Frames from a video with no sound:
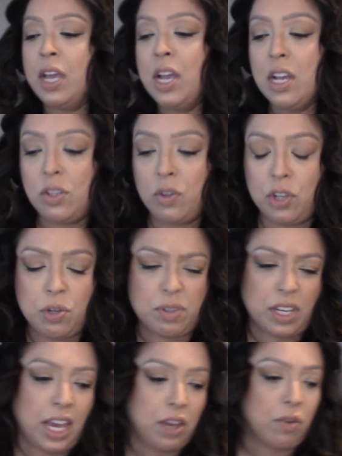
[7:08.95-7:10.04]
So then she was like,
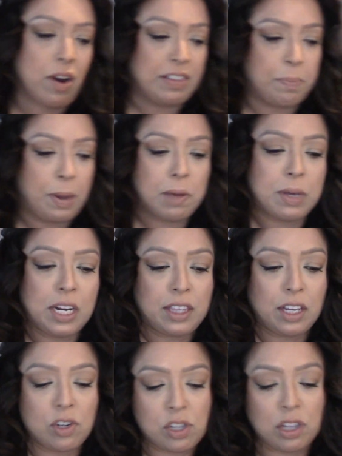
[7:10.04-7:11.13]
hey, you don't have to pay me anything.
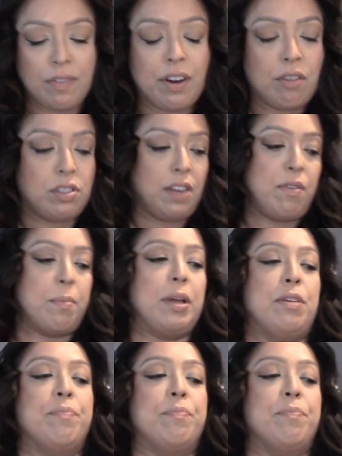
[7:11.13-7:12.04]
Just live here and save your money.